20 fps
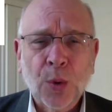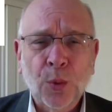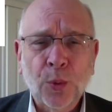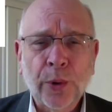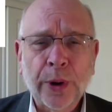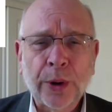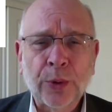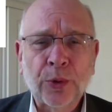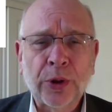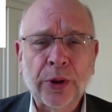
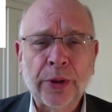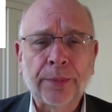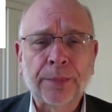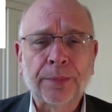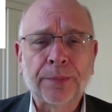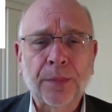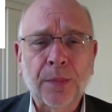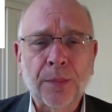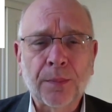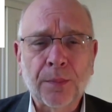We
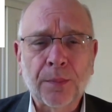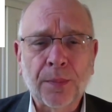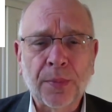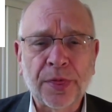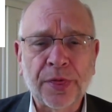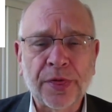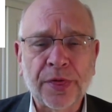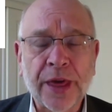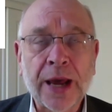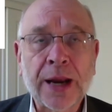will
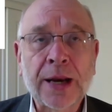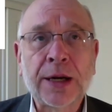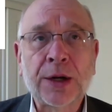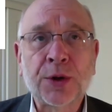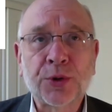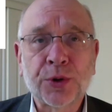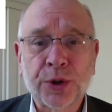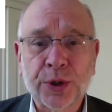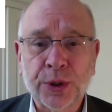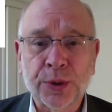then
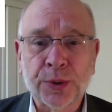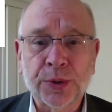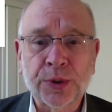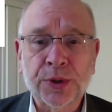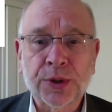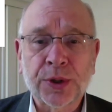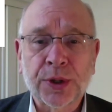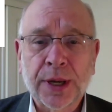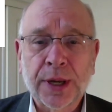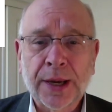
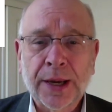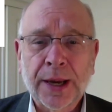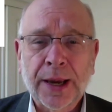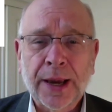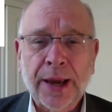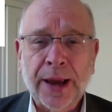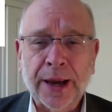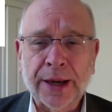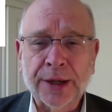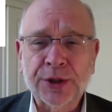introduce
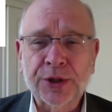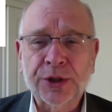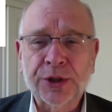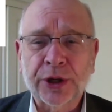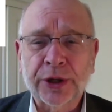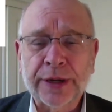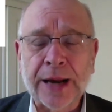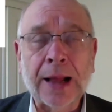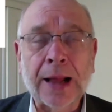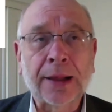
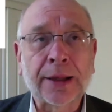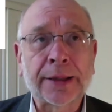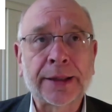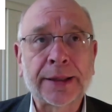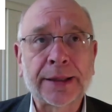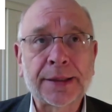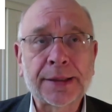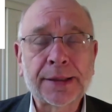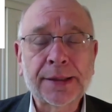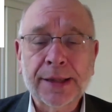
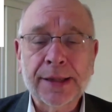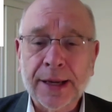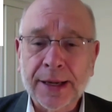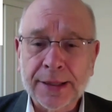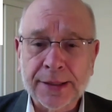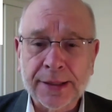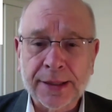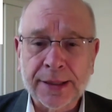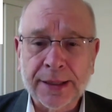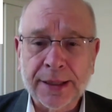externalities
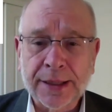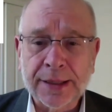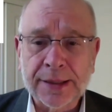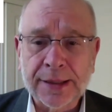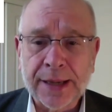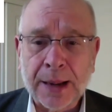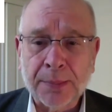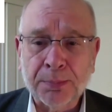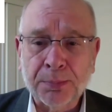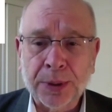as an
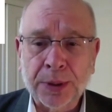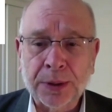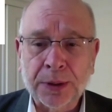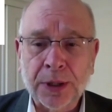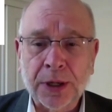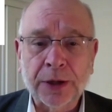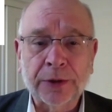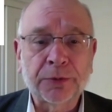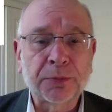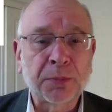
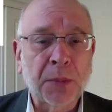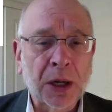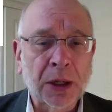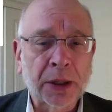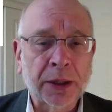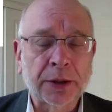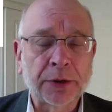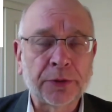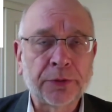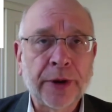example of
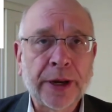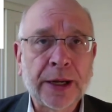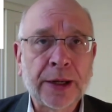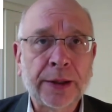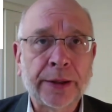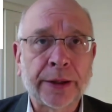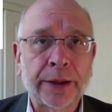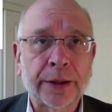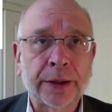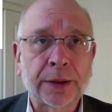market
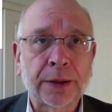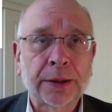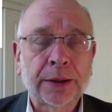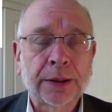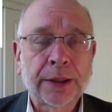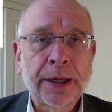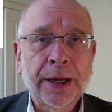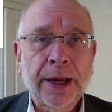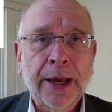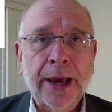failure
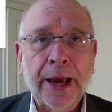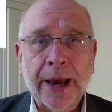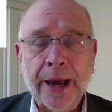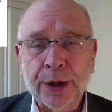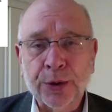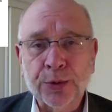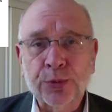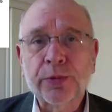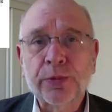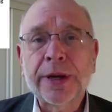
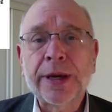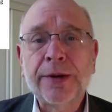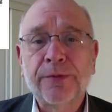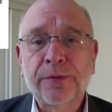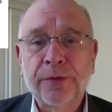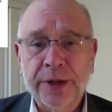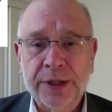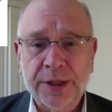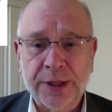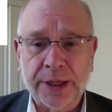and
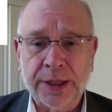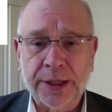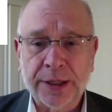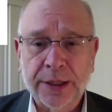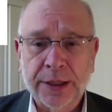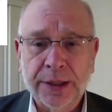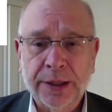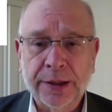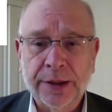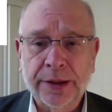revisit
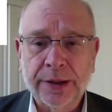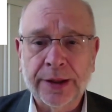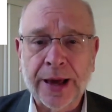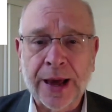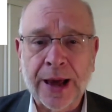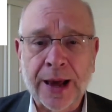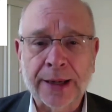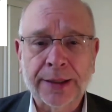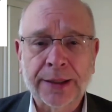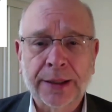
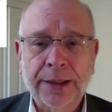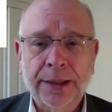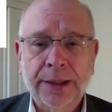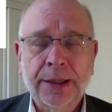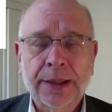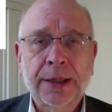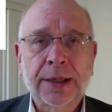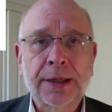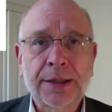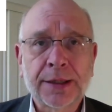that
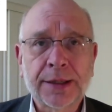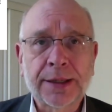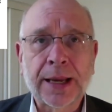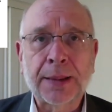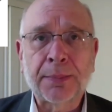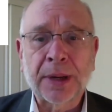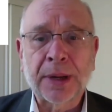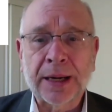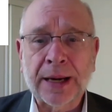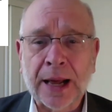
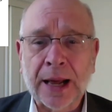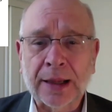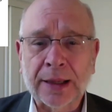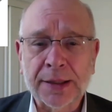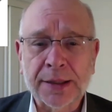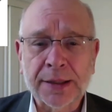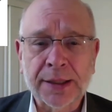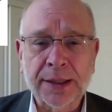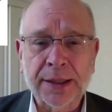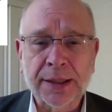same
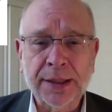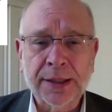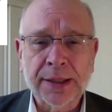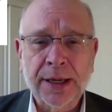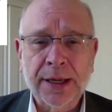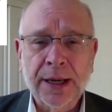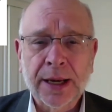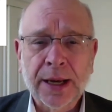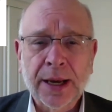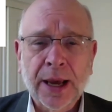
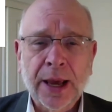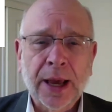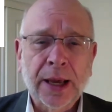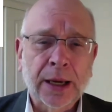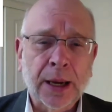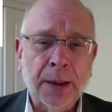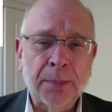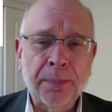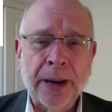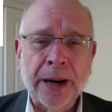analysis,
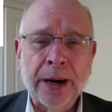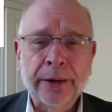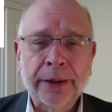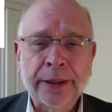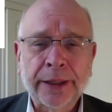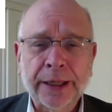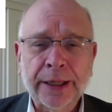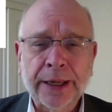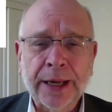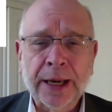
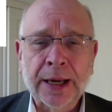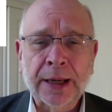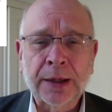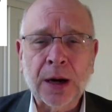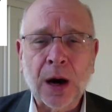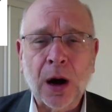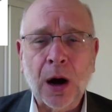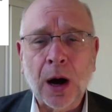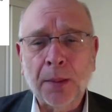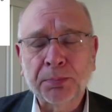comparing again
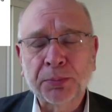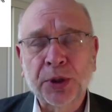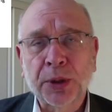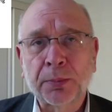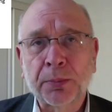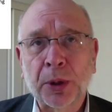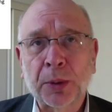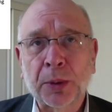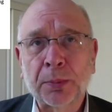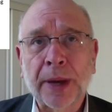
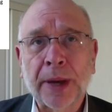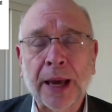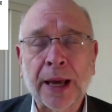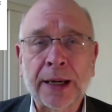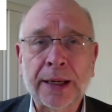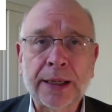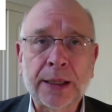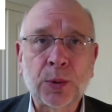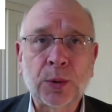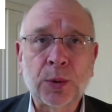optimum
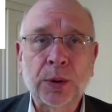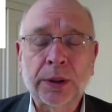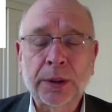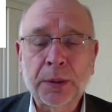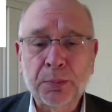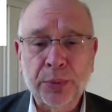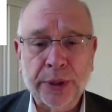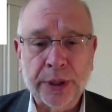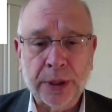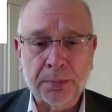and
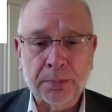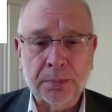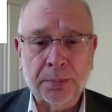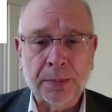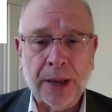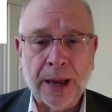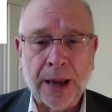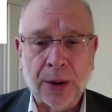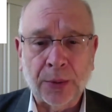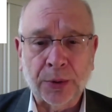equilibrium
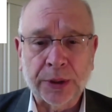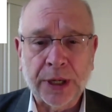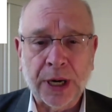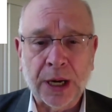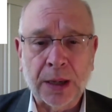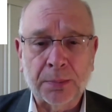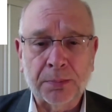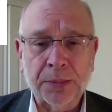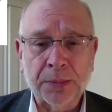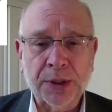
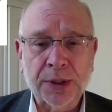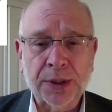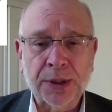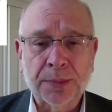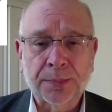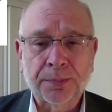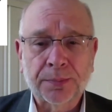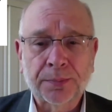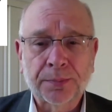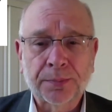outcomes.